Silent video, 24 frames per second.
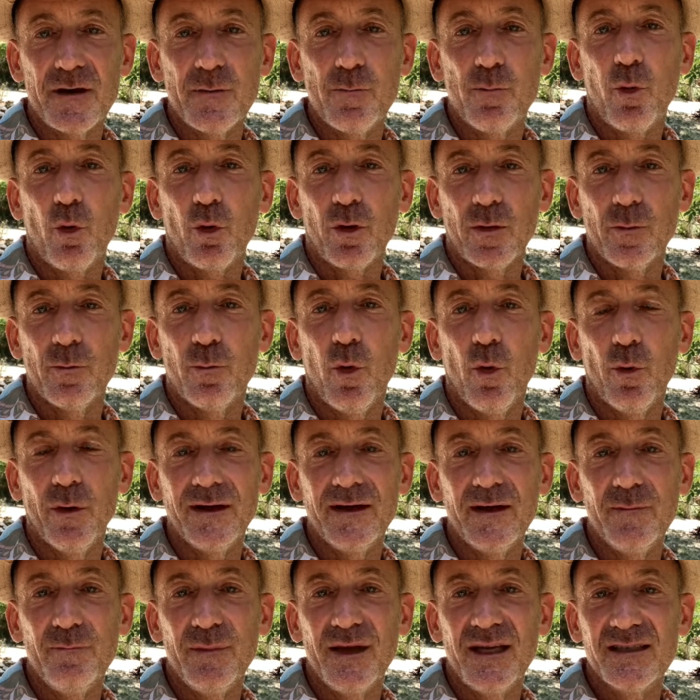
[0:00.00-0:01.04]
important
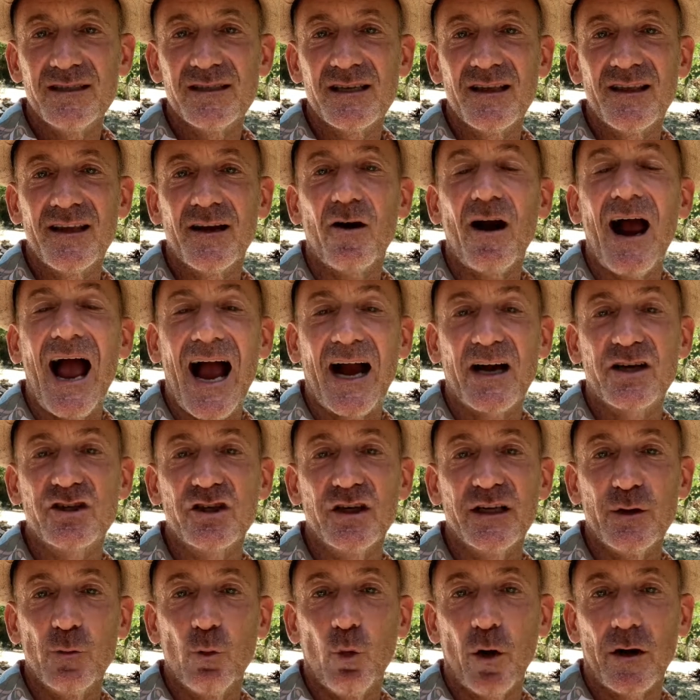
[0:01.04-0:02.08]
point. It means that they're
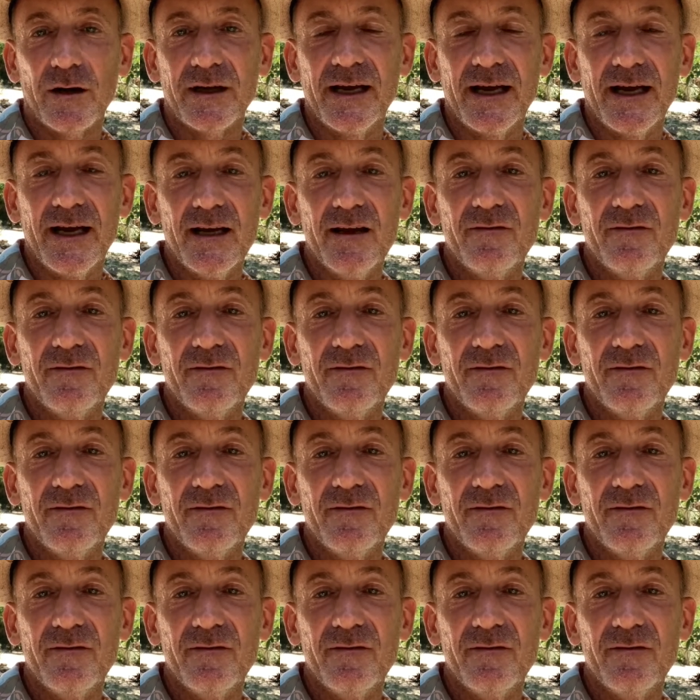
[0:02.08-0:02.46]
actually working.